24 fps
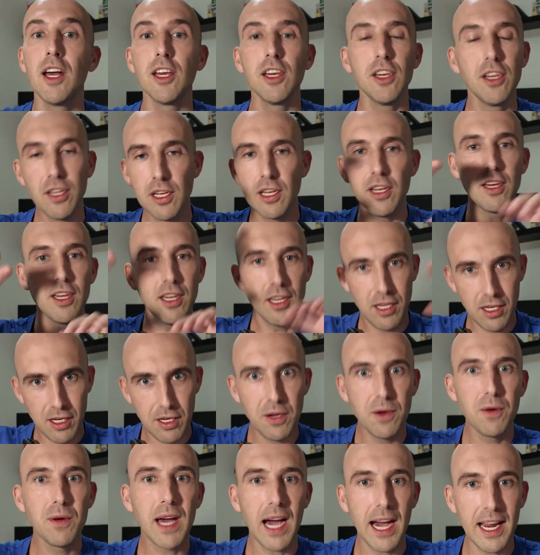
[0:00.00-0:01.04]

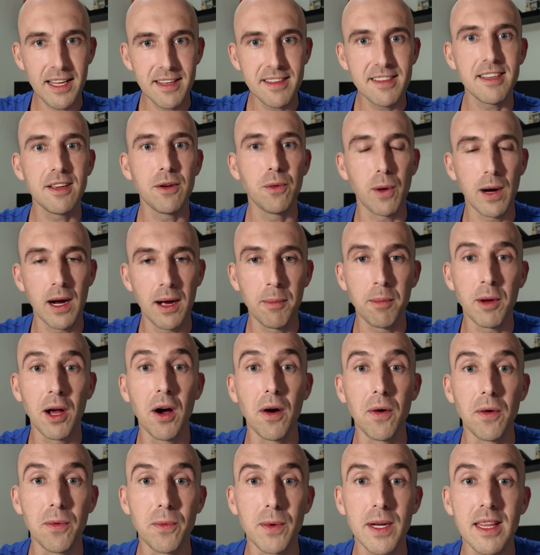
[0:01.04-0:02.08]
You kind of see where I'm
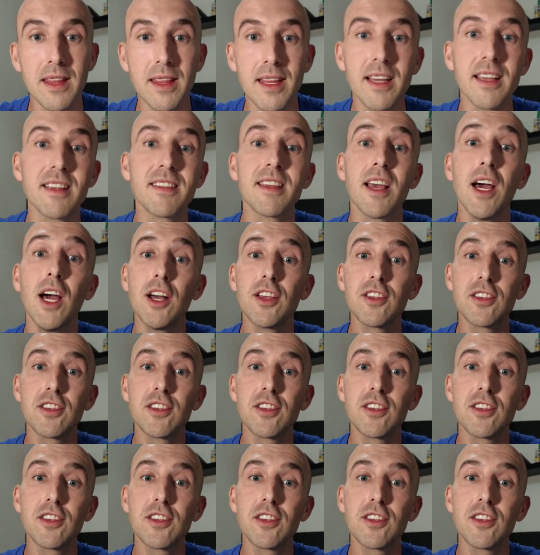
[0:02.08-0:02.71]
going with this.